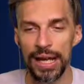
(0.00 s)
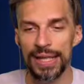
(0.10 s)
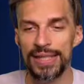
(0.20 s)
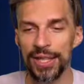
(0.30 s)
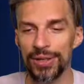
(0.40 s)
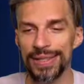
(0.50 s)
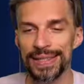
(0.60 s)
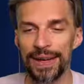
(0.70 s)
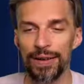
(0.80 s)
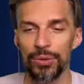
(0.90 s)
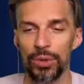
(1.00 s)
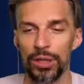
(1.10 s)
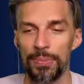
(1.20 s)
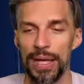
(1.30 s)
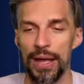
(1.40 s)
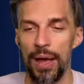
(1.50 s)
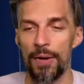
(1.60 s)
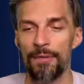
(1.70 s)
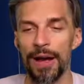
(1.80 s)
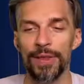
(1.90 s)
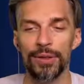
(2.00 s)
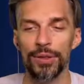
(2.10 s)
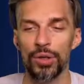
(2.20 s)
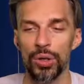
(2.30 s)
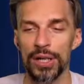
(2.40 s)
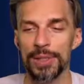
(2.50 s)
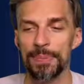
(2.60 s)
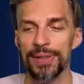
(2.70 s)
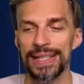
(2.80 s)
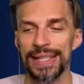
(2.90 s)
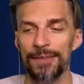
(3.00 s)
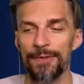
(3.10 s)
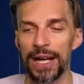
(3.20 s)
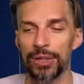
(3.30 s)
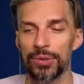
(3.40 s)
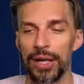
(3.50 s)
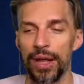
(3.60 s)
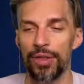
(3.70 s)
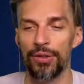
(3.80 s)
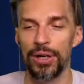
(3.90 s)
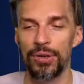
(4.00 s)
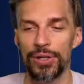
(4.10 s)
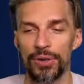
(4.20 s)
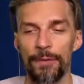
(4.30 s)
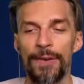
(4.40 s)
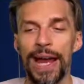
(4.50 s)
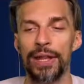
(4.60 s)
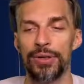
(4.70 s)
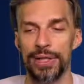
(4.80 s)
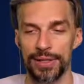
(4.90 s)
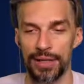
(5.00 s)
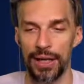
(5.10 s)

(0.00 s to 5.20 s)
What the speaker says: Series 7 will be $5,000, processing factory, 3 units. Refineries.